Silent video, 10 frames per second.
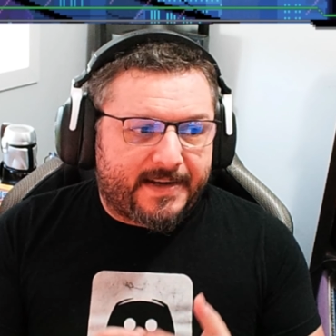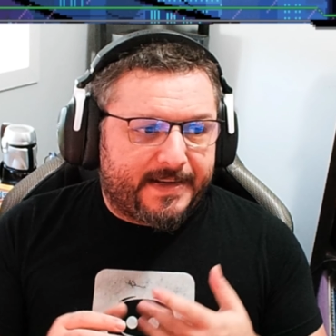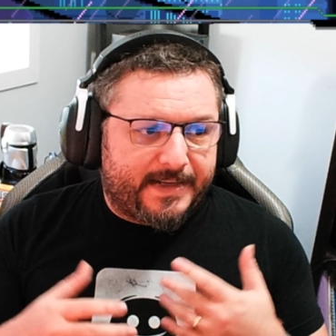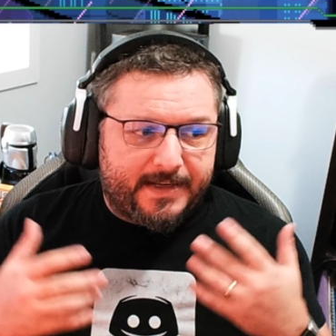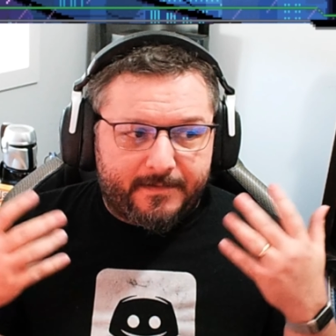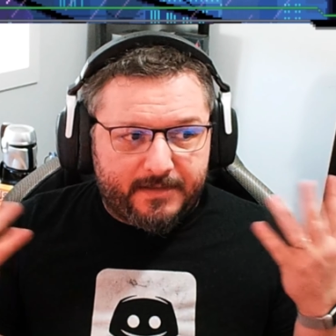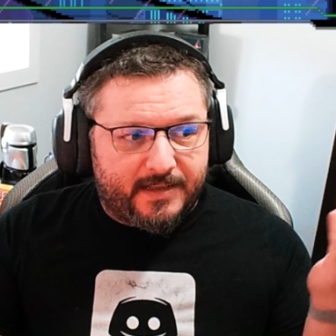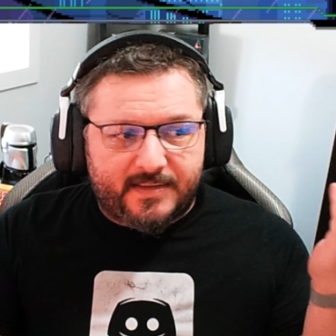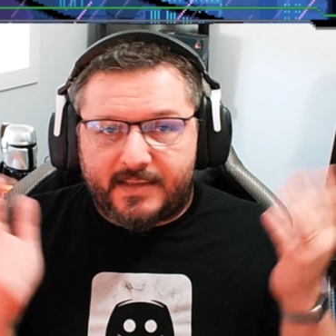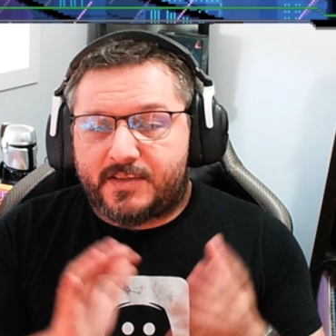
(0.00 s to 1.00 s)

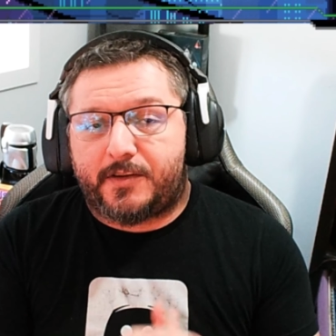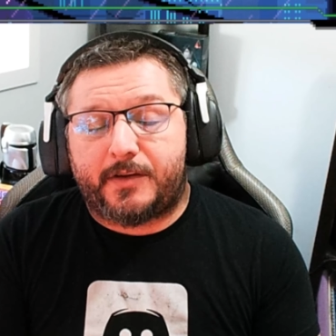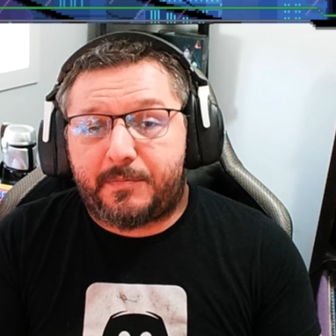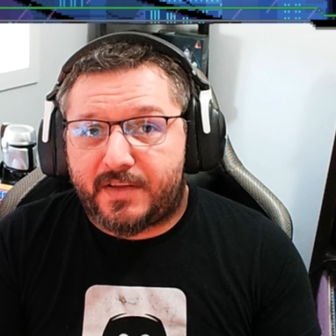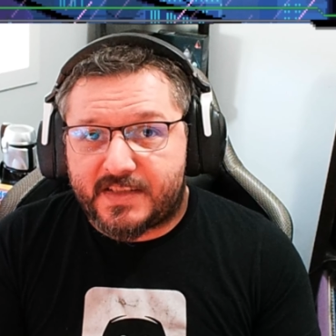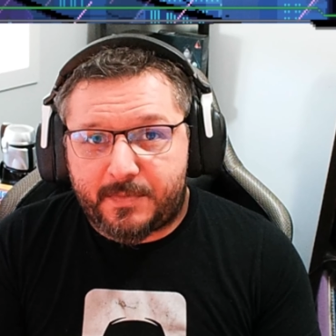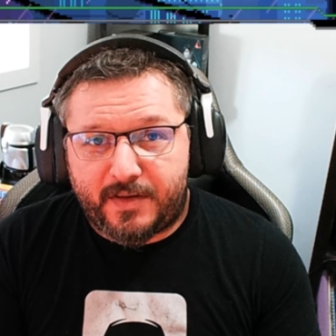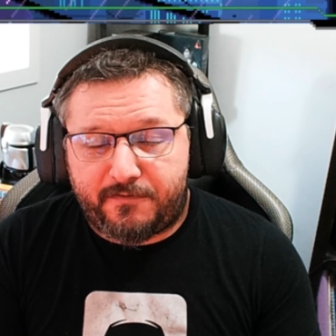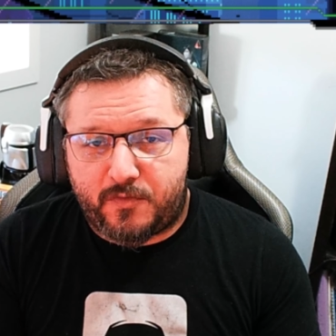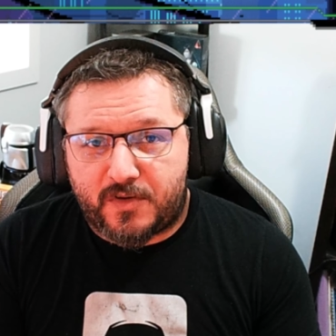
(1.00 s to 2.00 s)
It's a great place to
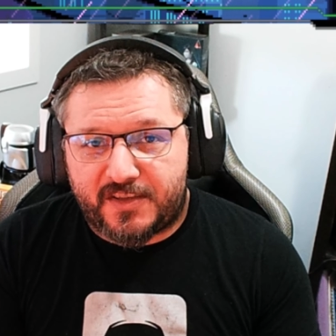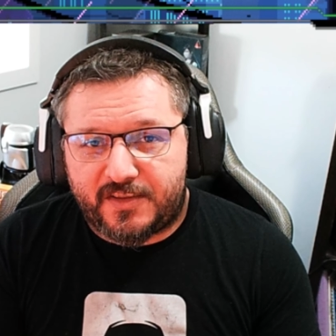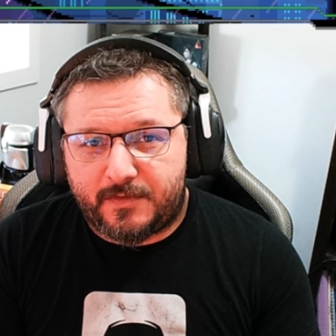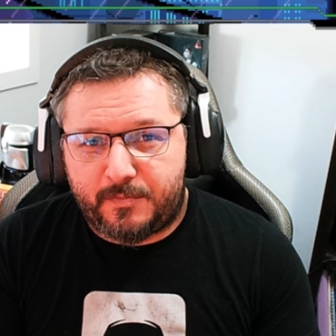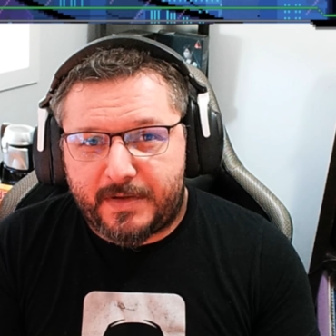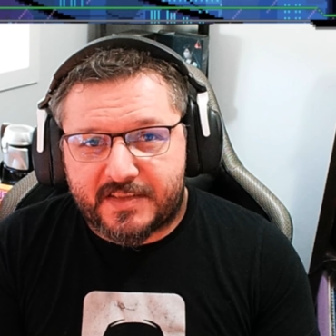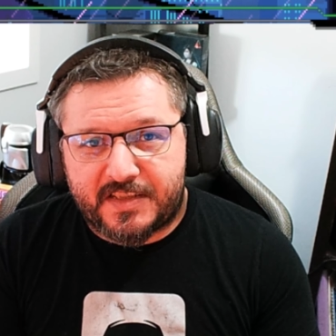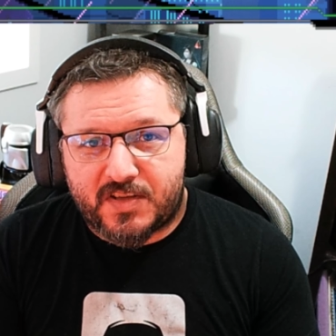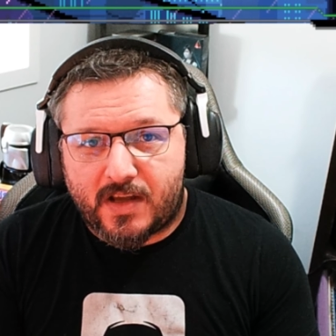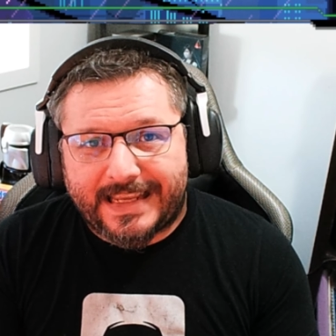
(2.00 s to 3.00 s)
be if you want to
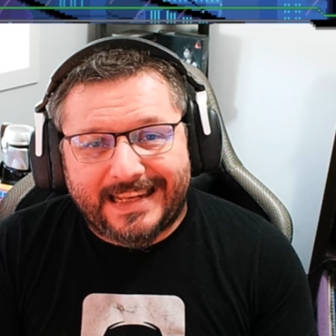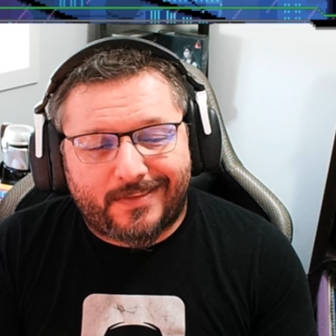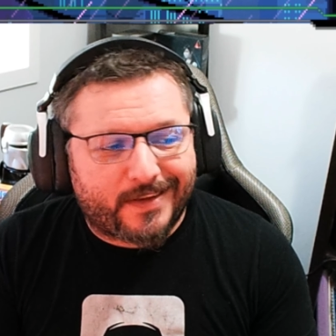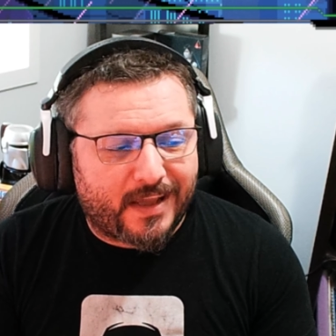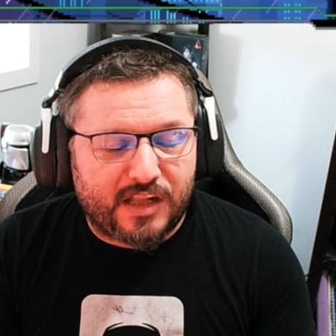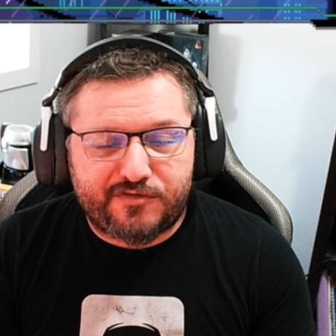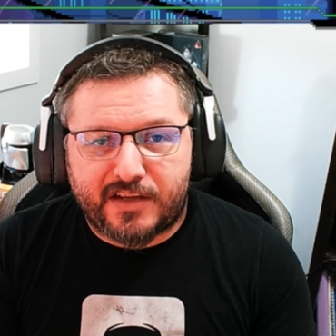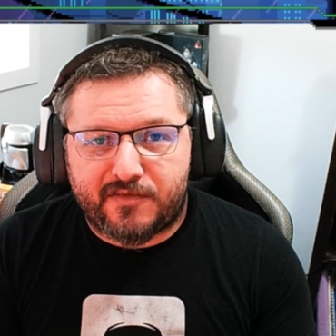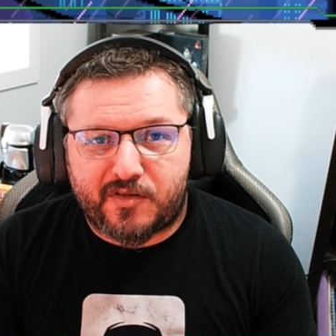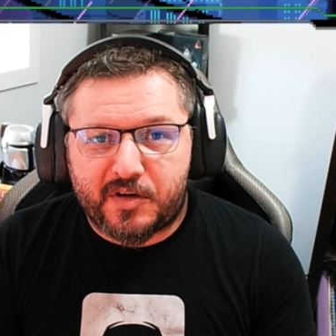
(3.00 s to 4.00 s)
basically talk anything
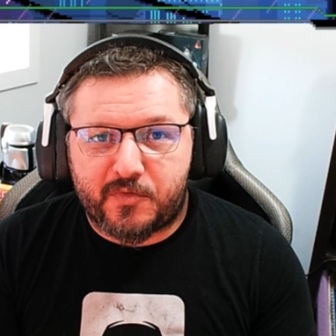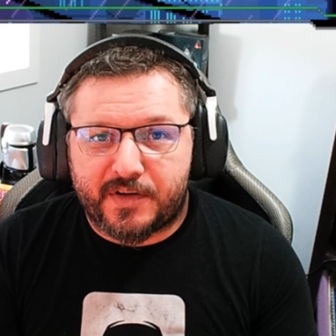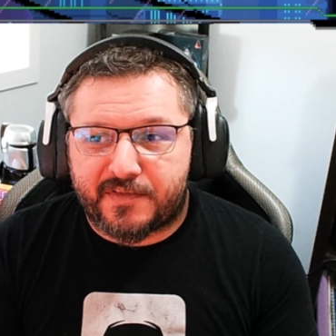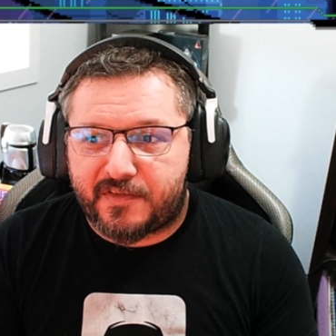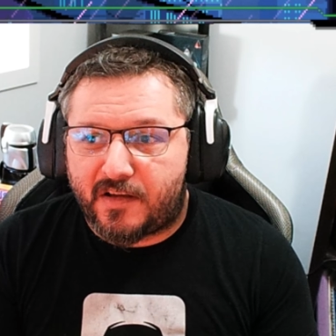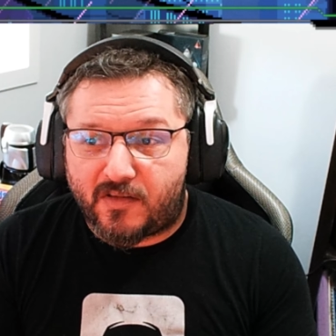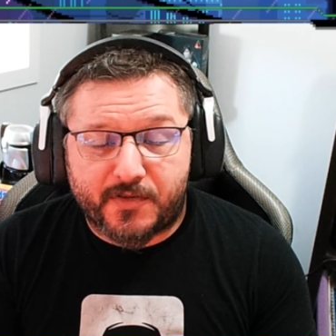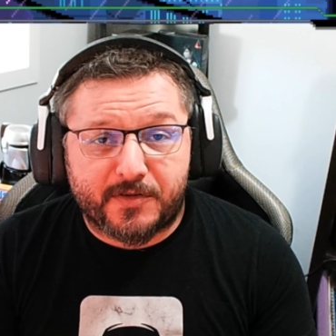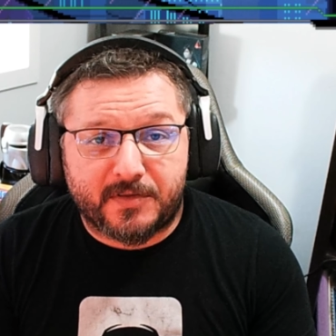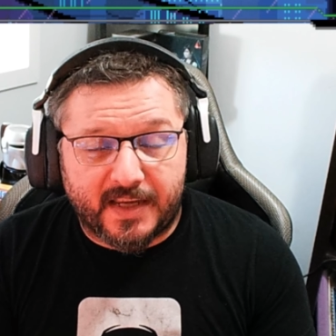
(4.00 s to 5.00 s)
L5R with
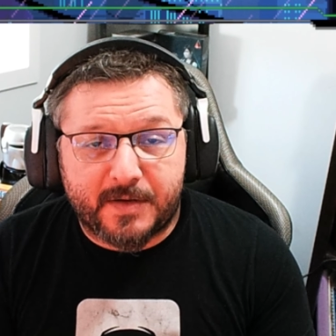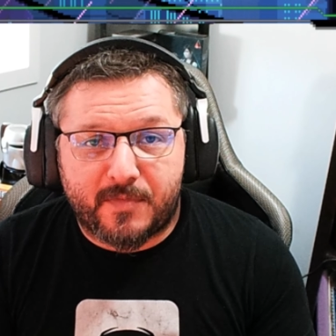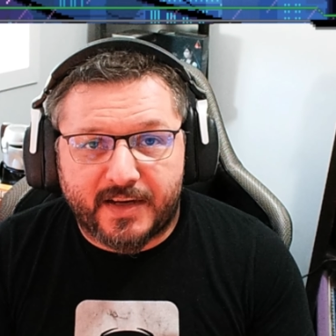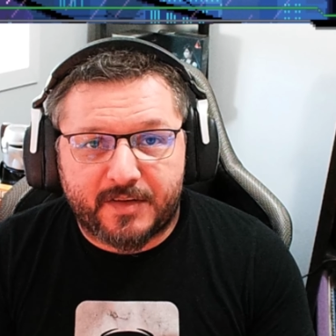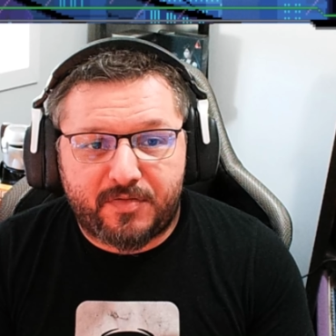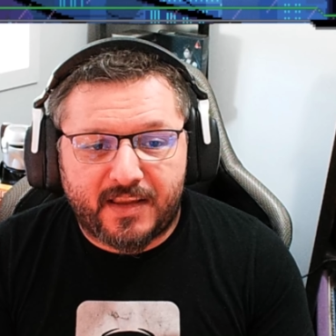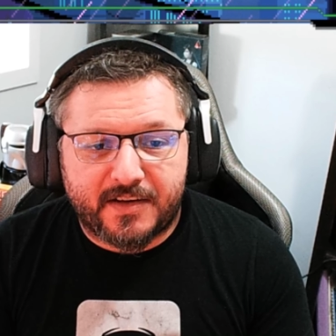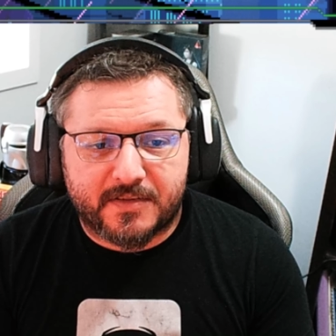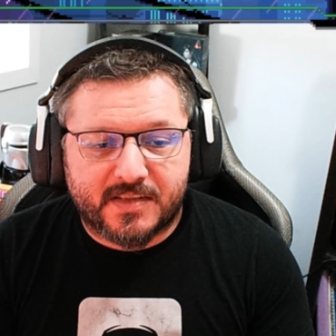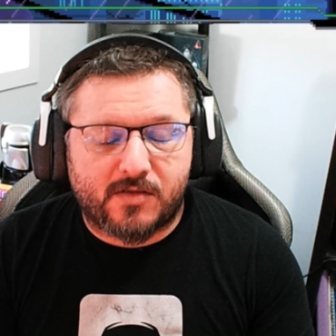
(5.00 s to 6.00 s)
other like-minded players.